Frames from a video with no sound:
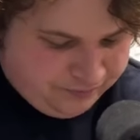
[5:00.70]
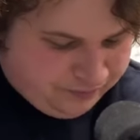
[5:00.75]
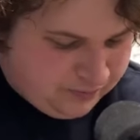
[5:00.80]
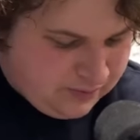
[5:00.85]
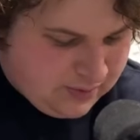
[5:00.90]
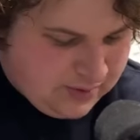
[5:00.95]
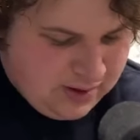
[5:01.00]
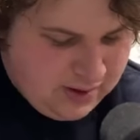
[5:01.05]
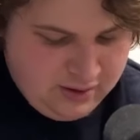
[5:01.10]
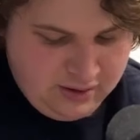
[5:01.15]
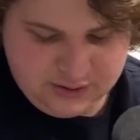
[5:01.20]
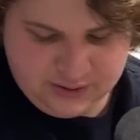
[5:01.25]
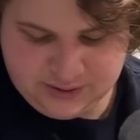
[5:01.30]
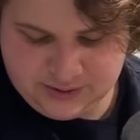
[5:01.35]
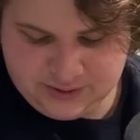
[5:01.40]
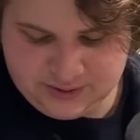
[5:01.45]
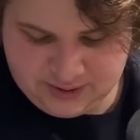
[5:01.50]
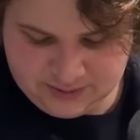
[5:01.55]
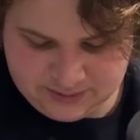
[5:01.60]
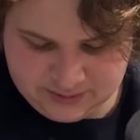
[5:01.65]
Now that
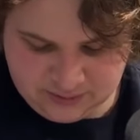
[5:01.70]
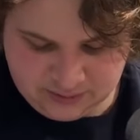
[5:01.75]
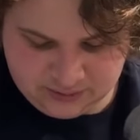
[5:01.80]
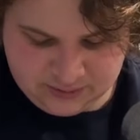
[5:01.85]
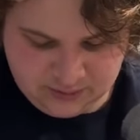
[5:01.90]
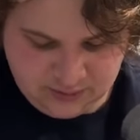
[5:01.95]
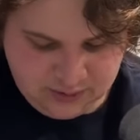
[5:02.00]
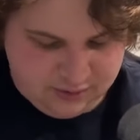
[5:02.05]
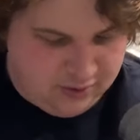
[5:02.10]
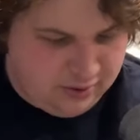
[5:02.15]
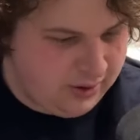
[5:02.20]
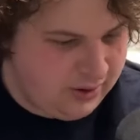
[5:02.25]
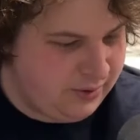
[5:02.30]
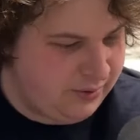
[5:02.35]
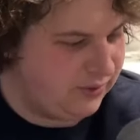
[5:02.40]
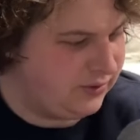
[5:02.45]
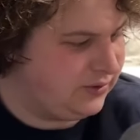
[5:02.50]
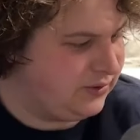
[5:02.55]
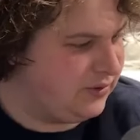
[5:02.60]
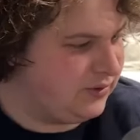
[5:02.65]
just adds to all the
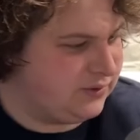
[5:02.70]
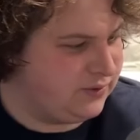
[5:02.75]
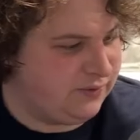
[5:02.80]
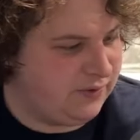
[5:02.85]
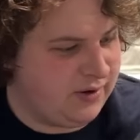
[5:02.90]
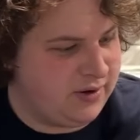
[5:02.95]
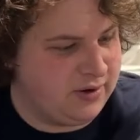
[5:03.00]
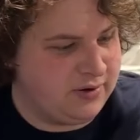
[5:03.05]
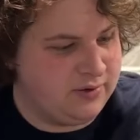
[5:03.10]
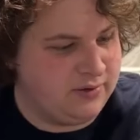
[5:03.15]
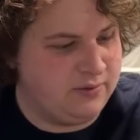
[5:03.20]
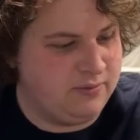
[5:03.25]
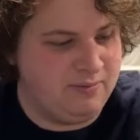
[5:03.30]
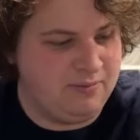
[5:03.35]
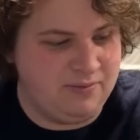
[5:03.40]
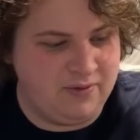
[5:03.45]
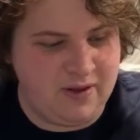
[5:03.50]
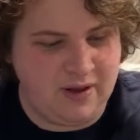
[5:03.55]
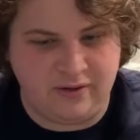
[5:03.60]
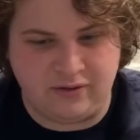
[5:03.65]
liquids in this fucking
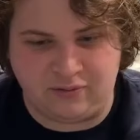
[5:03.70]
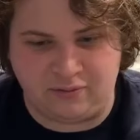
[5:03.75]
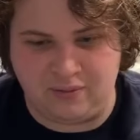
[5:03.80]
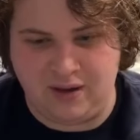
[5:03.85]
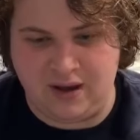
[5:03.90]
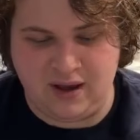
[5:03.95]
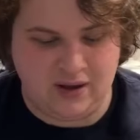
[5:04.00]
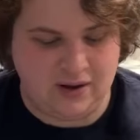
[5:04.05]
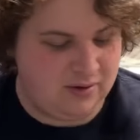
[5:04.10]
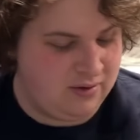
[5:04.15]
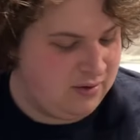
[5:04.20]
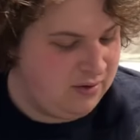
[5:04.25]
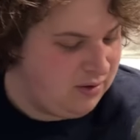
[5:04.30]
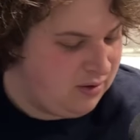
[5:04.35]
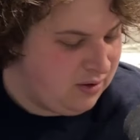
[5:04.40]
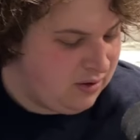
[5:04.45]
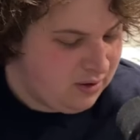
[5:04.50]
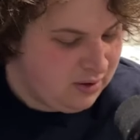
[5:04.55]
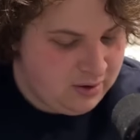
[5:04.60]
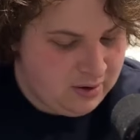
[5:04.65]
desk mat.
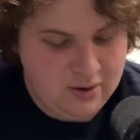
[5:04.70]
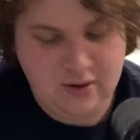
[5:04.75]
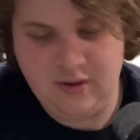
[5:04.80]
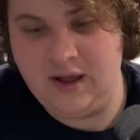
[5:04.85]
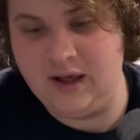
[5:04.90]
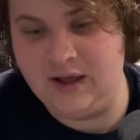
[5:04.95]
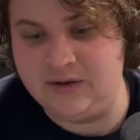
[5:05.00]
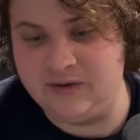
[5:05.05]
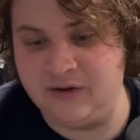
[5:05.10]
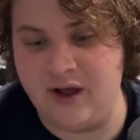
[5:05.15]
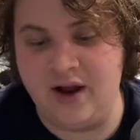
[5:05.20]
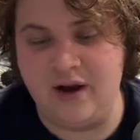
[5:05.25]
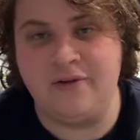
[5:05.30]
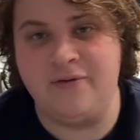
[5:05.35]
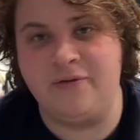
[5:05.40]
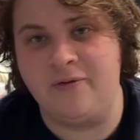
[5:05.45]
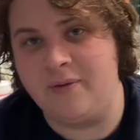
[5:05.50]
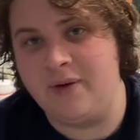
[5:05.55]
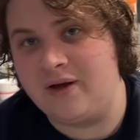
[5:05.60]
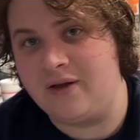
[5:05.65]
Thanks, Linus,
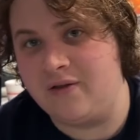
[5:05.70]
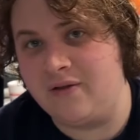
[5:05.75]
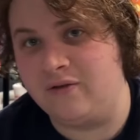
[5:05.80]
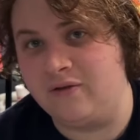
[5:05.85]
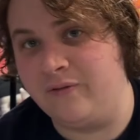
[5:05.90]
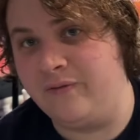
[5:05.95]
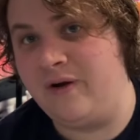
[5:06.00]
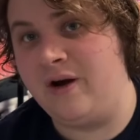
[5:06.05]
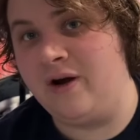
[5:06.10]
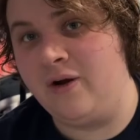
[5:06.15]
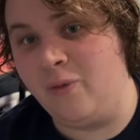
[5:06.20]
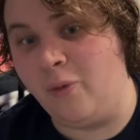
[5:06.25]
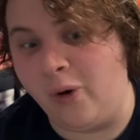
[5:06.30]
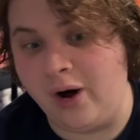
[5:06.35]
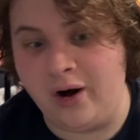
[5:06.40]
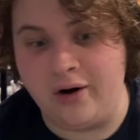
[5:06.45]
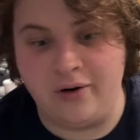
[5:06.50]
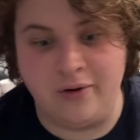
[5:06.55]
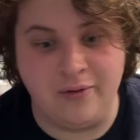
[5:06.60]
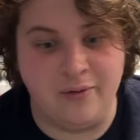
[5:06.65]
for making this very
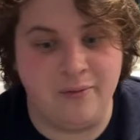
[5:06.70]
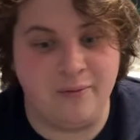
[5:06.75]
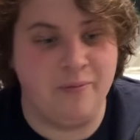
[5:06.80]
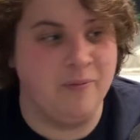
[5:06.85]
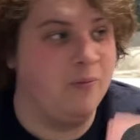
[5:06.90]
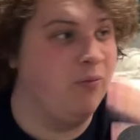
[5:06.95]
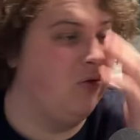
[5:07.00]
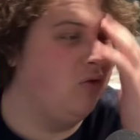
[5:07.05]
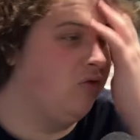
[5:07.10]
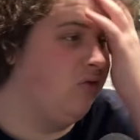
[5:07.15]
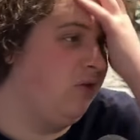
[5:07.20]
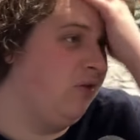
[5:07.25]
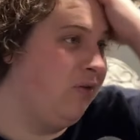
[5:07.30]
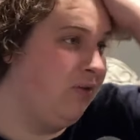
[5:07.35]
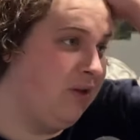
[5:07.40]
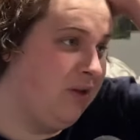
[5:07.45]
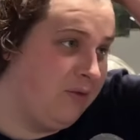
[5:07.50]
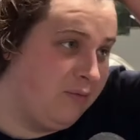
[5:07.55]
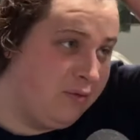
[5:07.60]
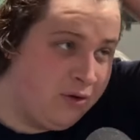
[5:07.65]
water
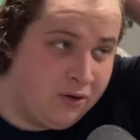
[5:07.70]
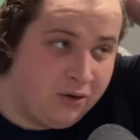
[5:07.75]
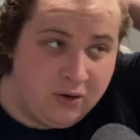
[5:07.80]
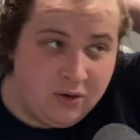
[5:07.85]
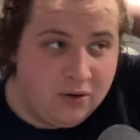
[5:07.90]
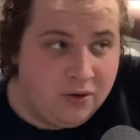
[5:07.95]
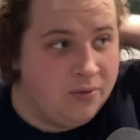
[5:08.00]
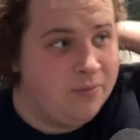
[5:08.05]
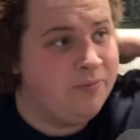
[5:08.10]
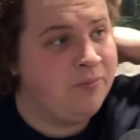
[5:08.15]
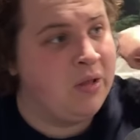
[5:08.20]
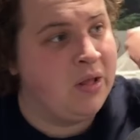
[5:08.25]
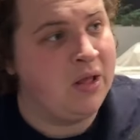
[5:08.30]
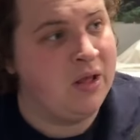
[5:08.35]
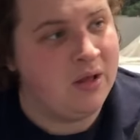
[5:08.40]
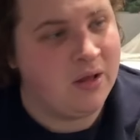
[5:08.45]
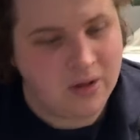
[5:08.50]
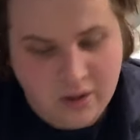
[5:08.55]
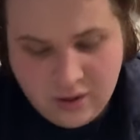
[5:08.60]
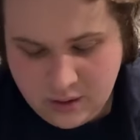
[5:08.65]
resistant, dude.
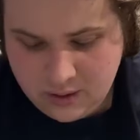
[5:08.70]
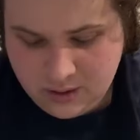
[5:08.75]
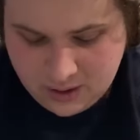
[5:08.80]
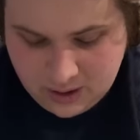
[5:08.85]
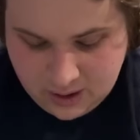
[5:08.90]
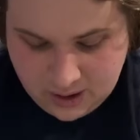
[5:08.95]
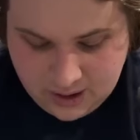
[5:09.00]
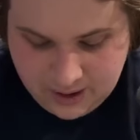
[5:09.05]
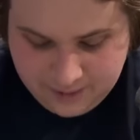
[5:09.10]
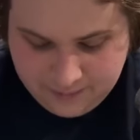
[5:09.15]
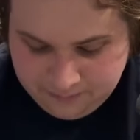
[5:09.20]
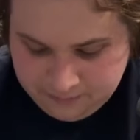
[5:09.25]
Alright.